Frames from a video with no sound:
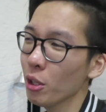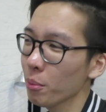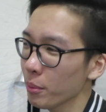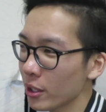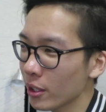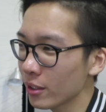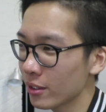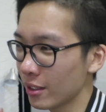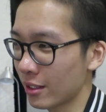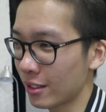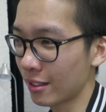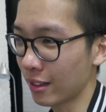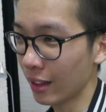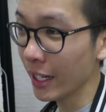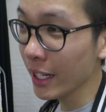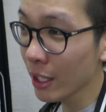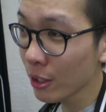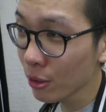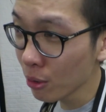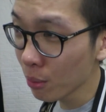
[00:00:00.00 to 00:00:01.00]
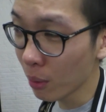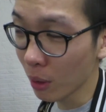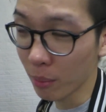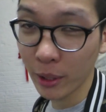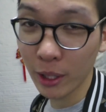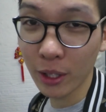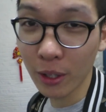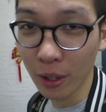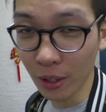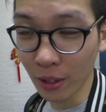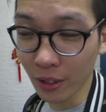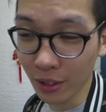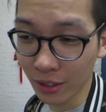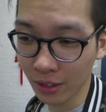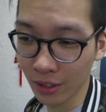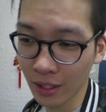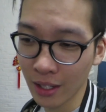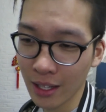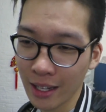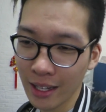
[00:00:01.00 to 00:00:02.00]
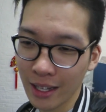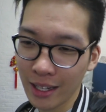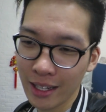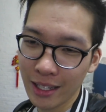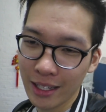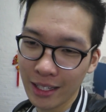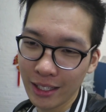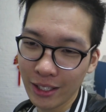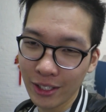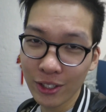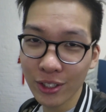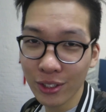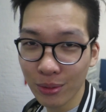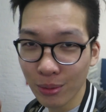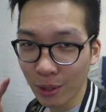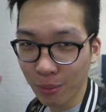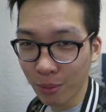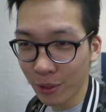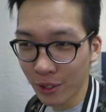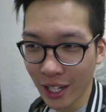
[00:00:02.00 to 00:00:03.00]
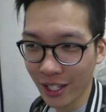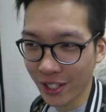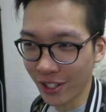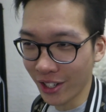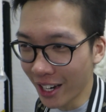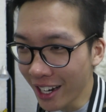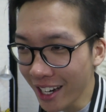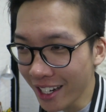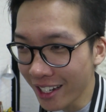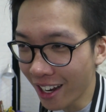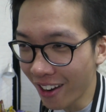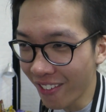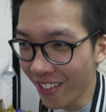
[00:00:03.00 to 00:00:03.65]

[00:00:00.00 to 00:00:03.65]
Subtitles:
Not because it's legal, but because you just want to protect your head.